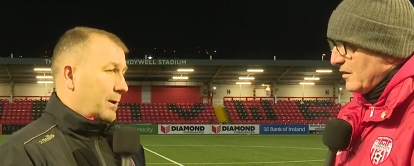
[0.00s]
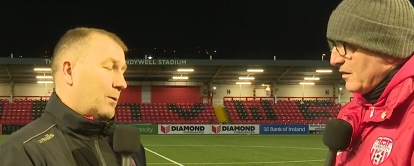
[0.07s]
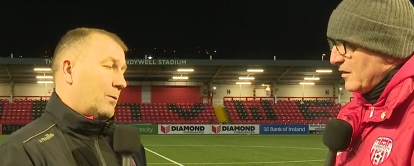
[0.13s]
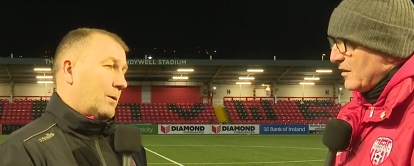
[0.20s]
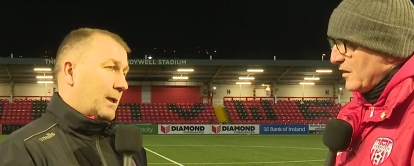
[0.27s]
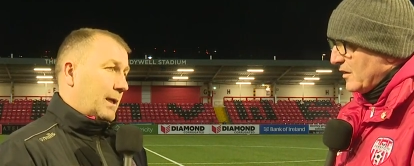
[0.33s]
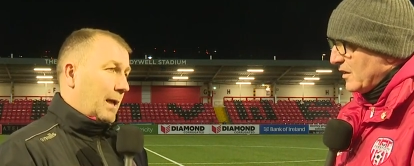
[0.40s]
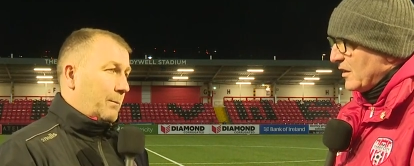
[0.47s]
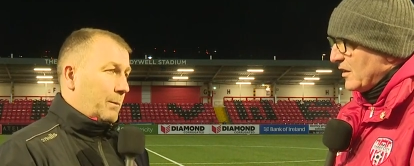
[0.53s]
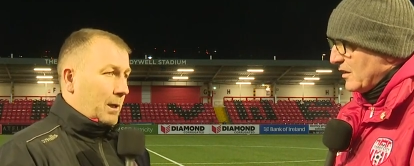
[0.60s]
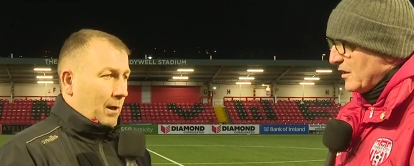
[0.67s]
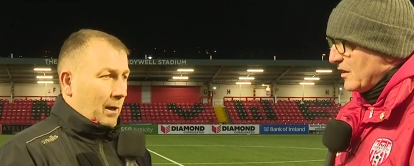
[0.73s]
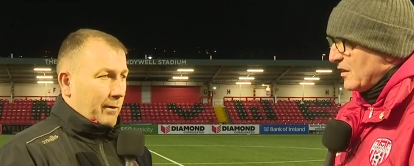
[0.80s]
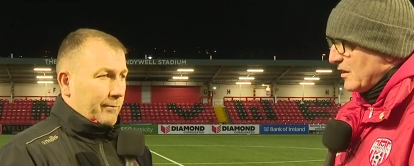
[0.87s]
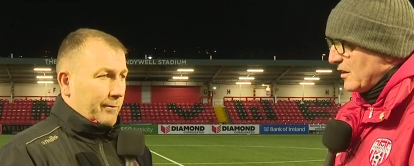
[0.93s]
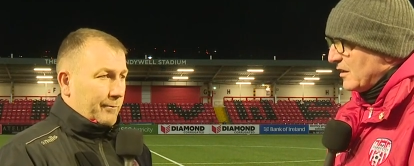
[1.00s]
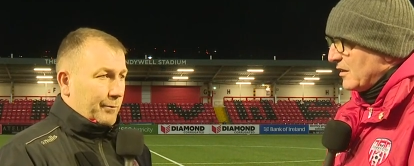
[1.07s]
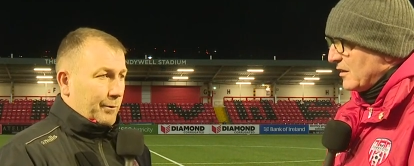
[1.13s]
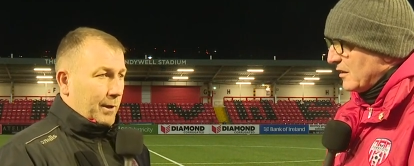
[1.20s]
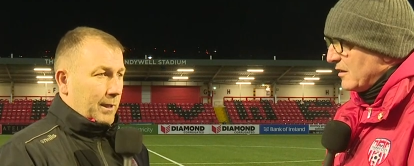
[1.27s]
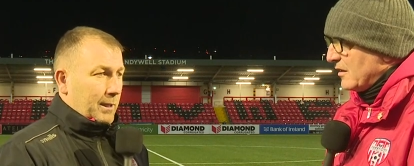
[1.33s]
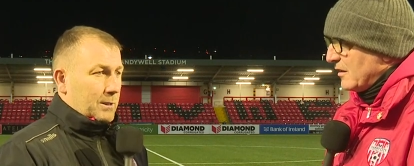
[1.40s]
Speaker 1: know, with the game being off on
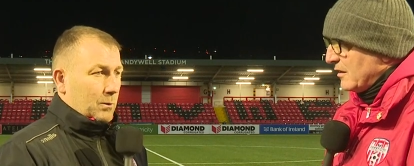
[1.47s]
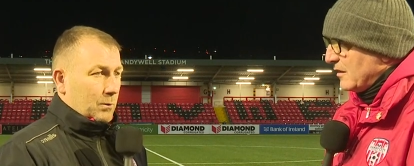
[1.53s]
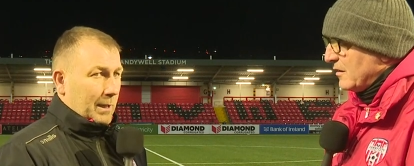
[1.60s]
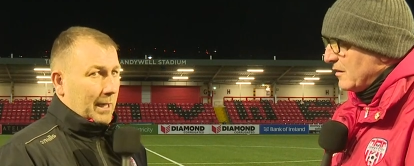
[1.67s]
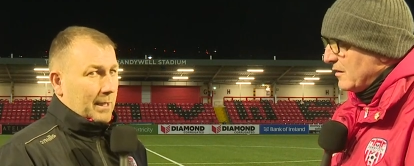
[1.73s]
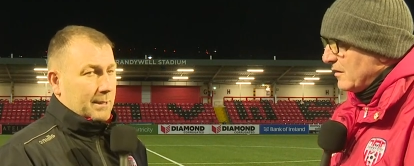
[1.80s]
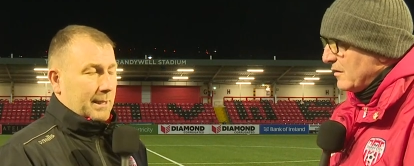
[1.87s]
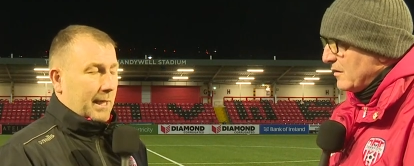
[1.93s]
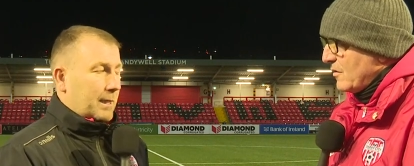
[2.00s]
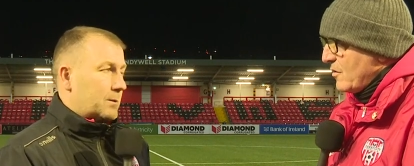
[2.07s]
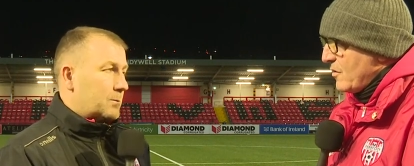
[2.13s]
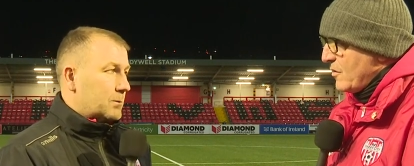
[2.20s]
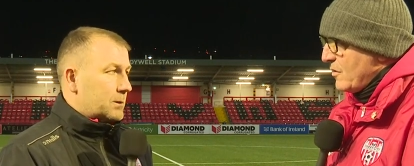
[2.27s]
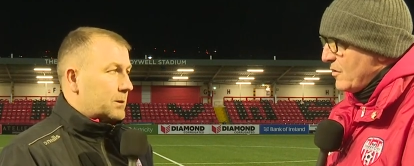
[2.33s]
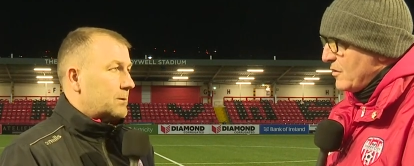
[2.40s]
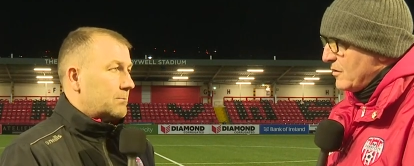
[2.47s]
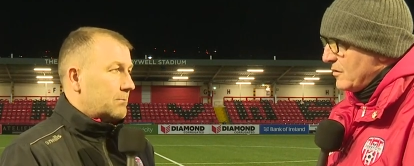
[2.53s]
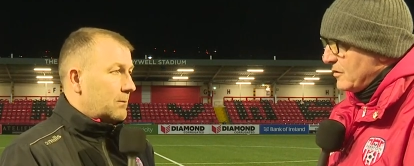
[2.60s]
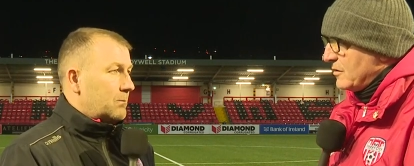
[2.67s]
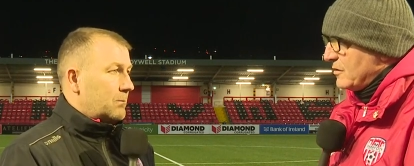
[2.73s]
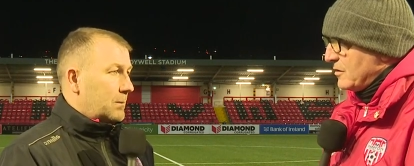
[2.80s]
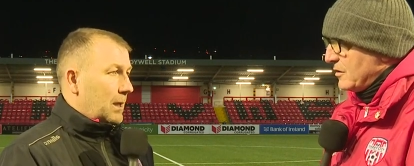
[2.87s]
Friday, so that'll stand to us,
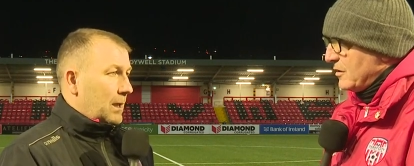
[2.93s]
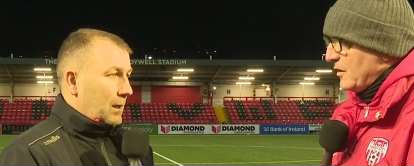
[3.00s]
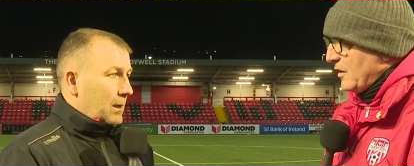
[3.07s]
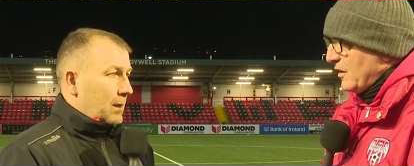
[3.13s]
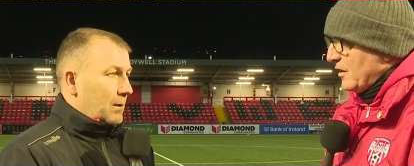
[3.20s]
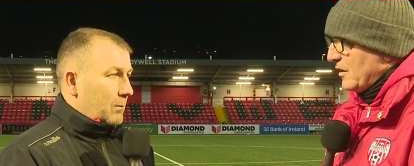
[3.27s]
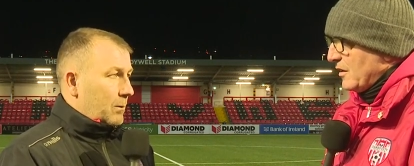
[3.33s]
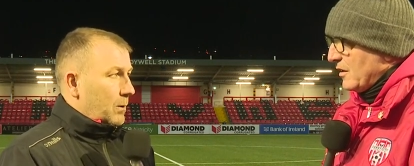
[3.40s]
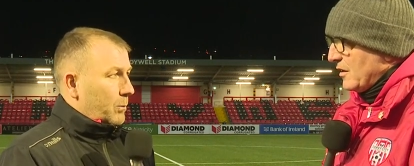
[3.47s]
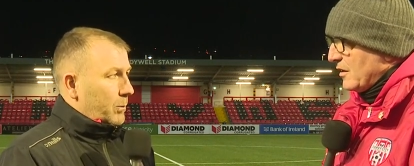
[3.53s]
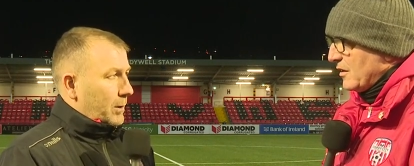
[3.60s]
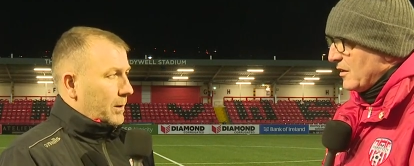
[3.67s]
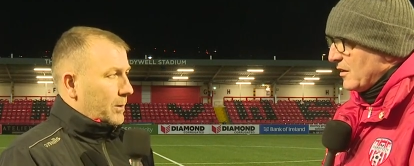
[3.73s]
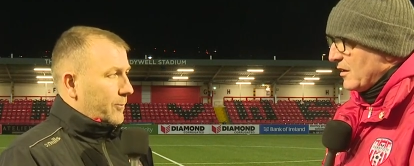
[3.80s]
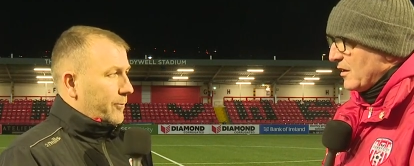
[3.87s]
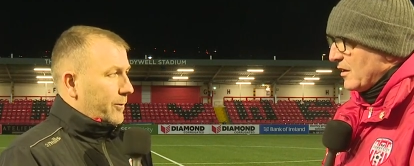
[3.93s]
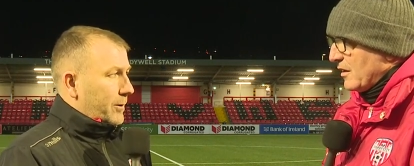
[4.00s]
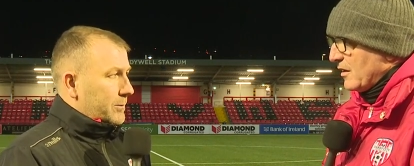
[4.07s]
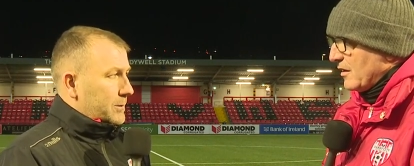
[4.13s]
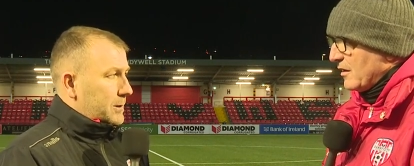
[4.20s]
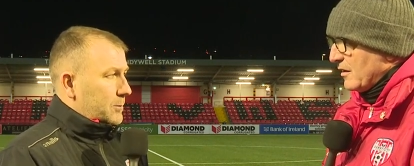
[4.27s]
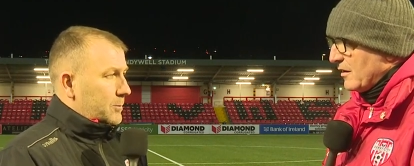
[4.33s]
and we look, we look
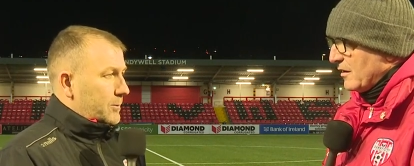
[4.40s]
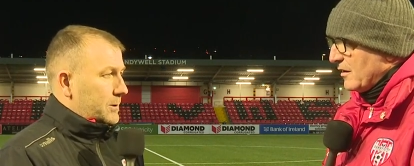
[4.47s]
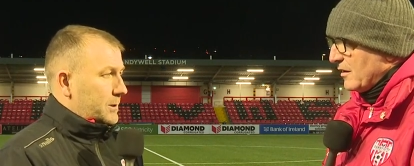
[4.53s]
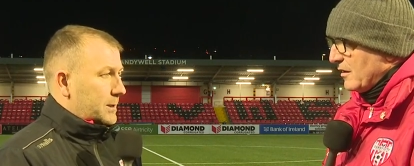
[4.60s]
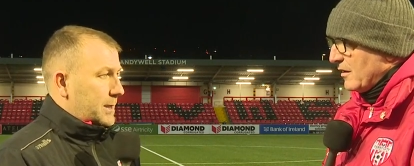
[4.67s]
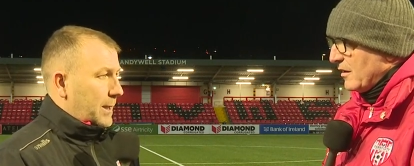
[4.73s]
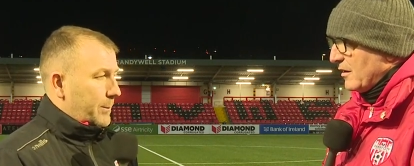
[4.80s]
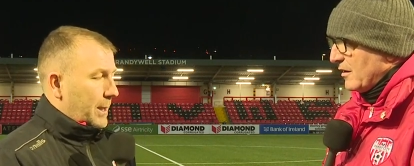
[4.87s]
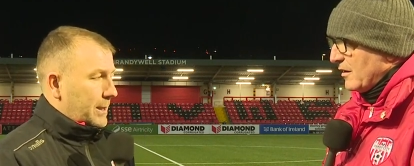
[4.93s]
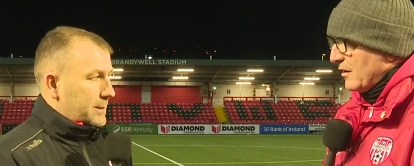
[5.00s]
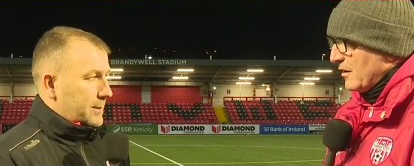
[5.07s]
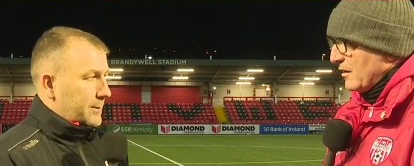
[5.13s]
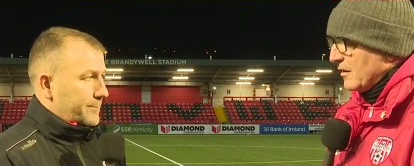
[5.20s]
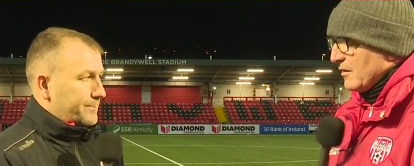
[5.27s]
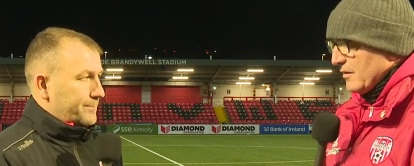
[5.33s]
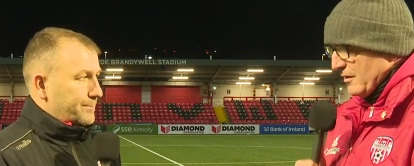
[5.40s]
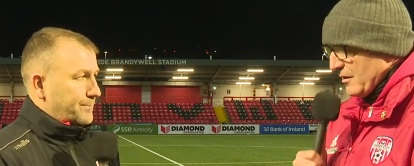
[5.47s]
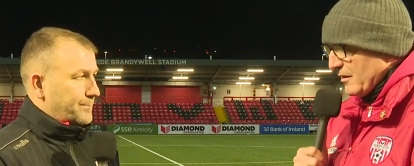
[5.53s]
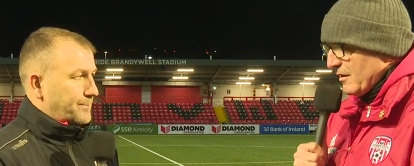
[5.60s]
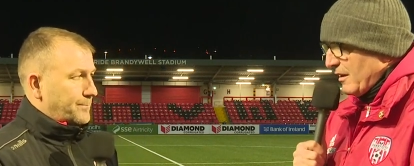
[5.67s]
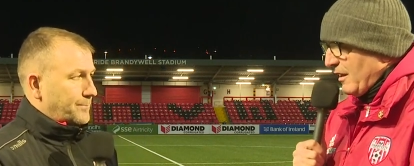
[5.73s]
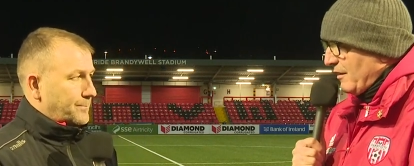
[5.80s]
forward to, to St Pat's.
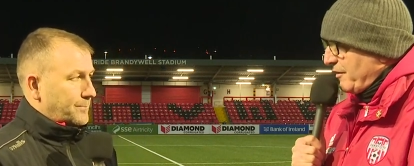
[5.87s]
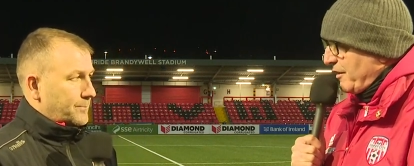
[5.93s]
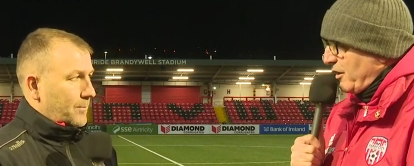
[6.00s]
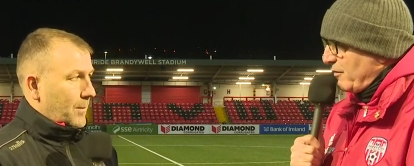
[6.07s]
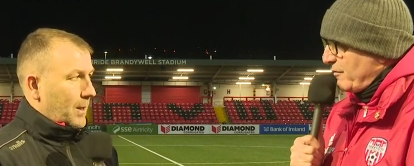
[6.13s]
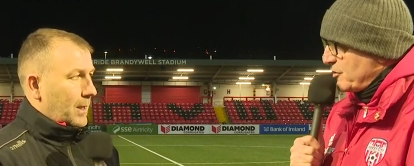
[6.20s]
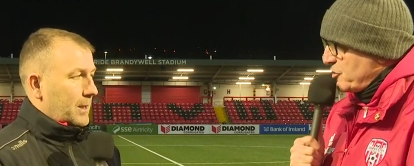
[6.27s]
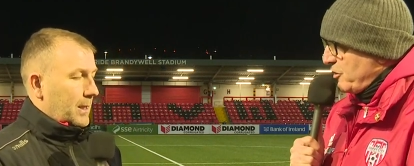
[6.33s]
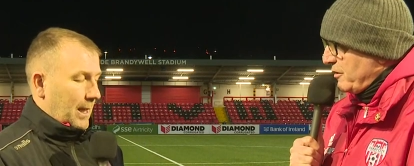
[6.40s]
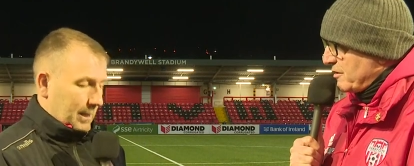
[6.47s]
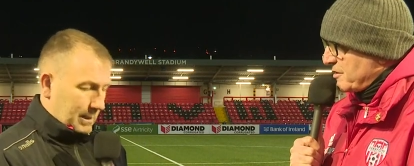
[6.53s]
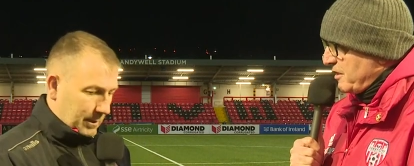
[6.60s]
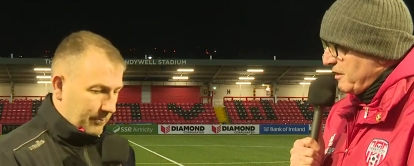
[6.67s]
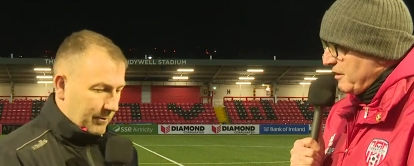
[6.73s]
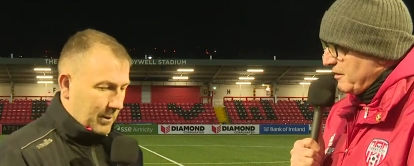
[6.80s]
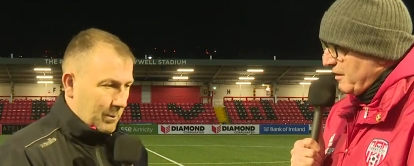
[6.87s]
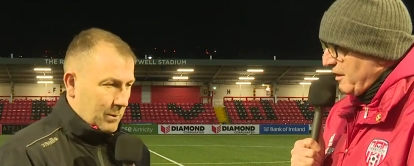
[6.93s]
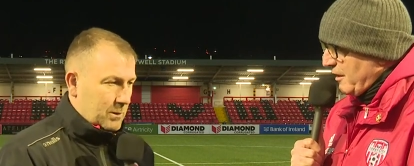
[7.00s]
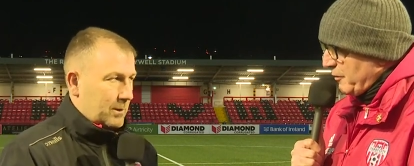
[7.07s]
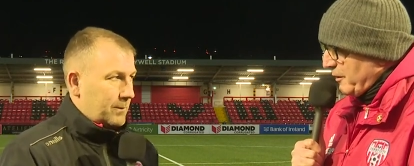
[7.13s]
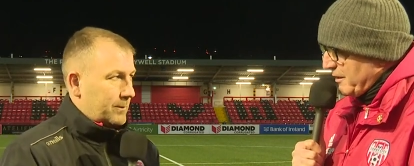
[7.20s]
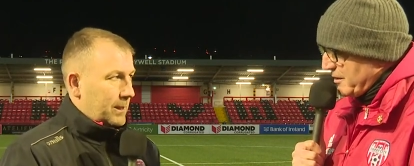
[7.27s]
Alan, thank you for joining thank us here on
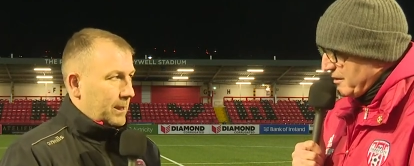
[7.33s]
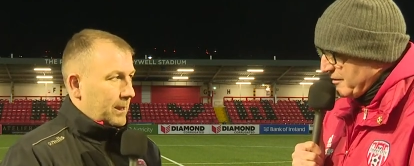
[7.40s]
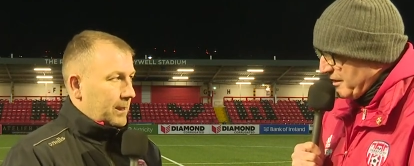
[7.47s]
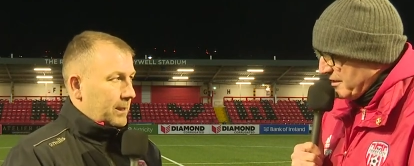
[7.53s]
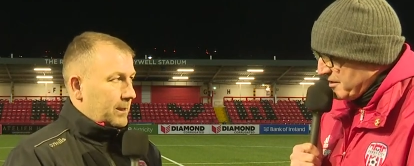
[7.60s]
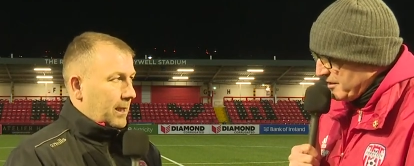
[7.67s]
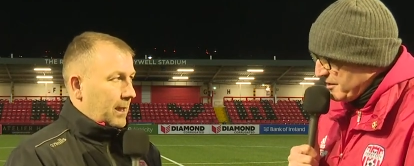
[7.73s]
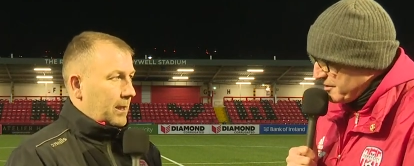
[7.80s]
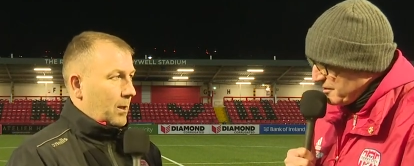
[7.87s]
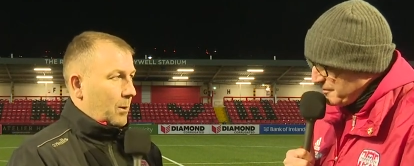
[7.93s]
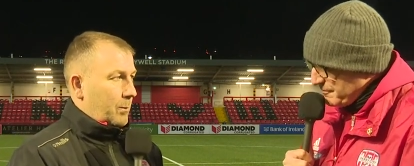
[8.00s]
LOI TV. Cheers. Thank you.